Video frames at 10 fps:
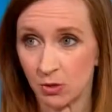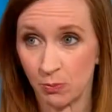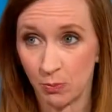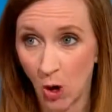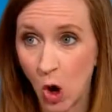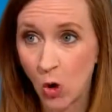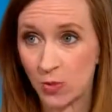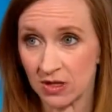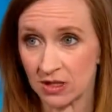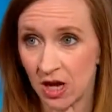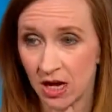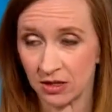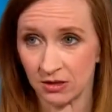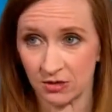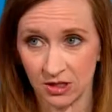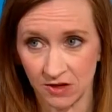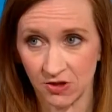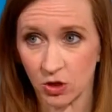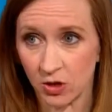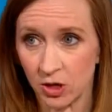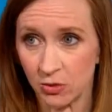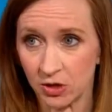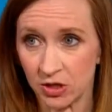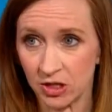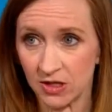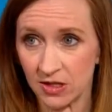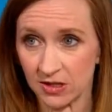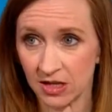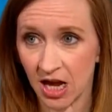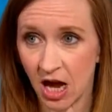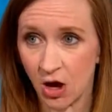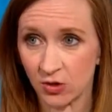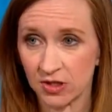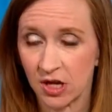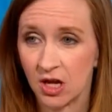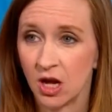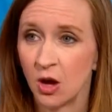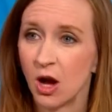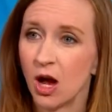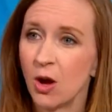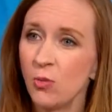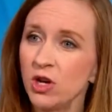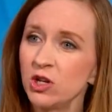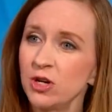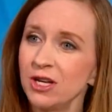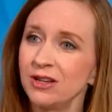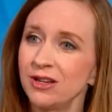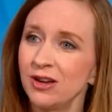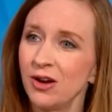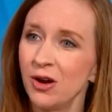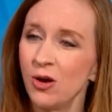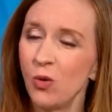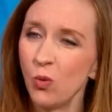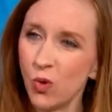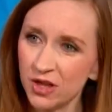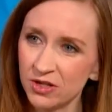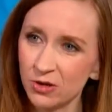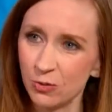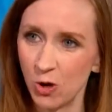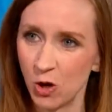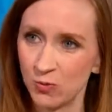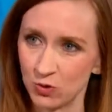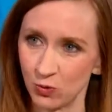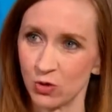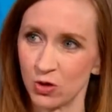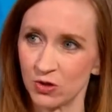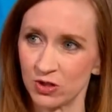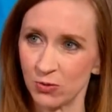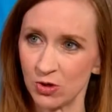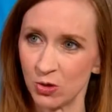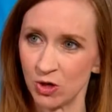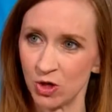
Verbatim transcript: the Pope is not giving credibility to these accounts. I'm wondering, what do the Pope's words, someone who I